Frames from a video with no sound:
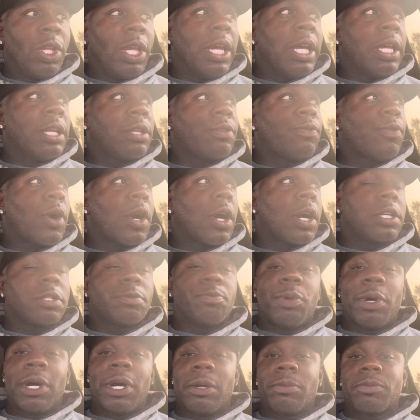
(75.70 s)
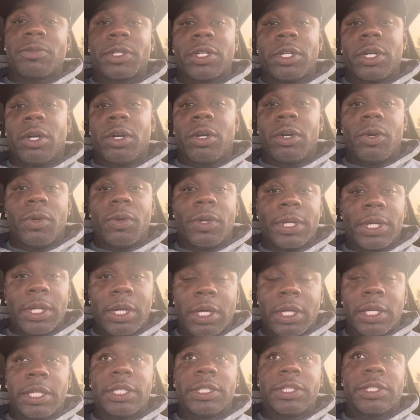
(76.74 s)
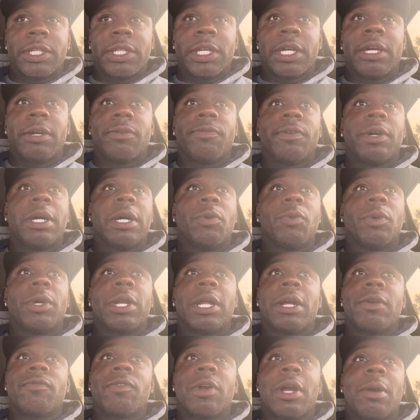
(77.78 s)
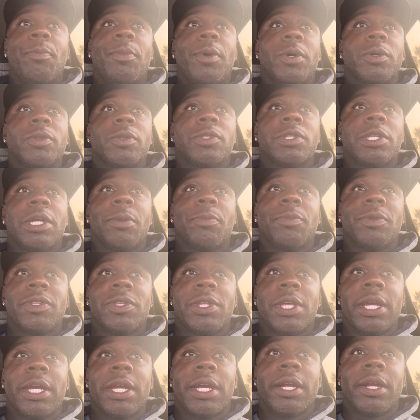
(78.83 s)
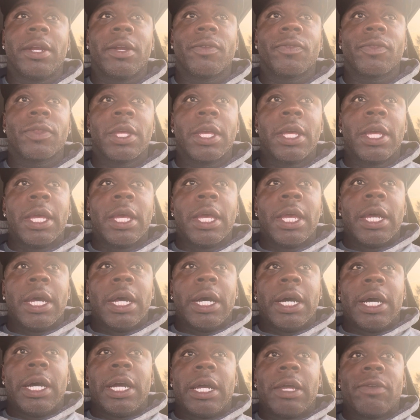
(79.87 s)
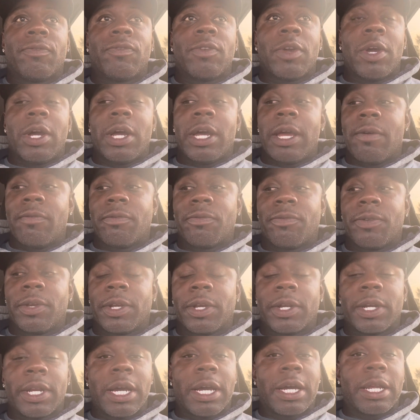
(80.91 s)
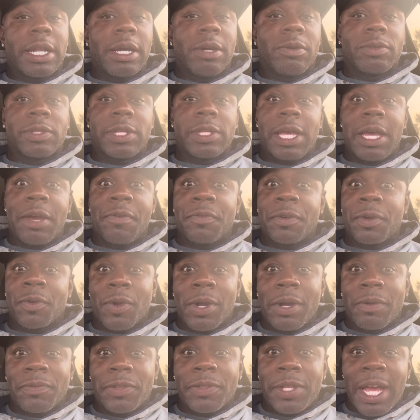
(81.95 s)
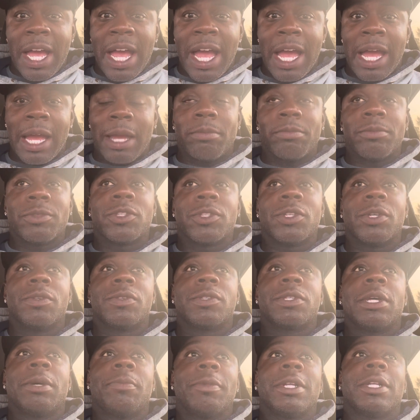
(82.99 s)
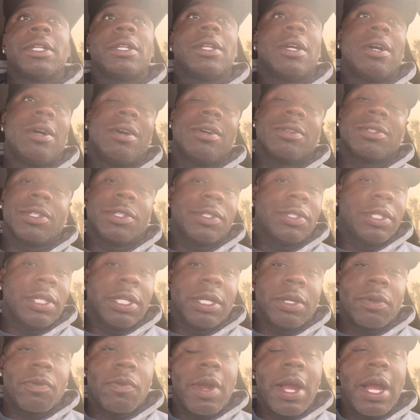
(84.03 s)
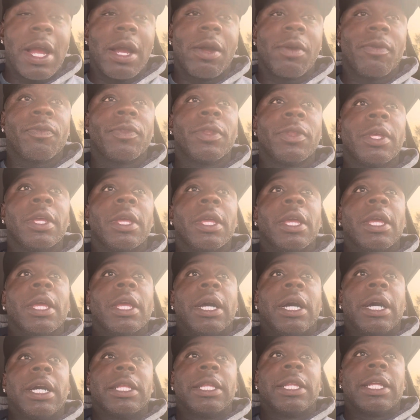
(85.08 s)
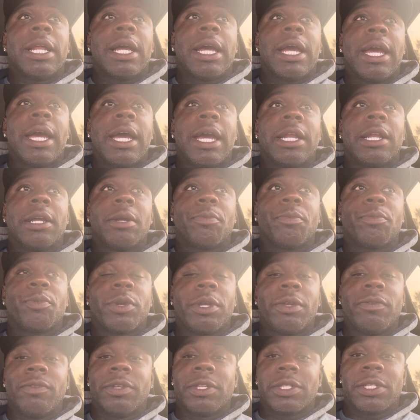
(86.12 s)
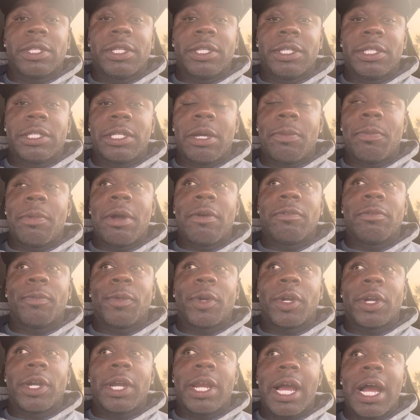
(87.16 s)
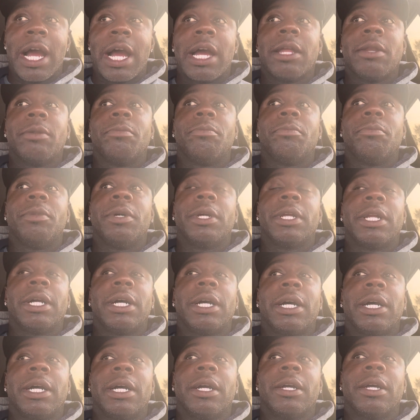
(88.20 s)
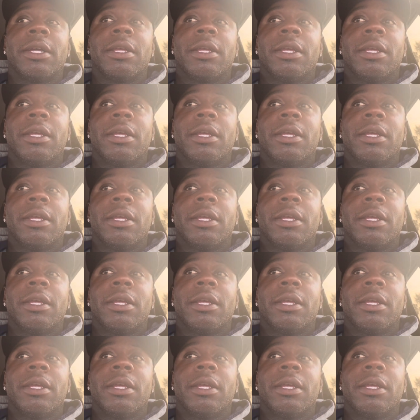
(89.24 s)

As far as pups go and all of this stuff, uh, whatever I post up is there. Uh, if y'all haven't figured out, I was having a rough time. So some of the dogs are still around uh, that I had up previously. Some of them are not, but uh,